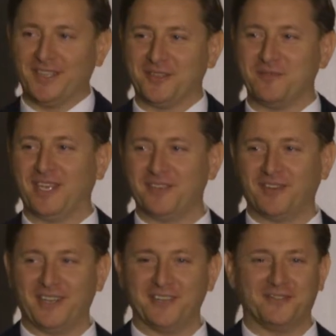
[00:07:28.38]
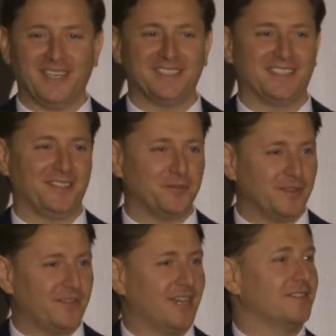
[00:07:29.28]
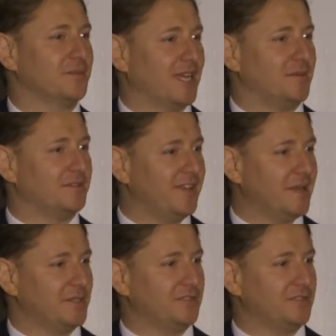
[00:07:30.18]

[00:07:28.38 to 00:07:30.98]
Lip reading: many of our events, and we've kind of become a family.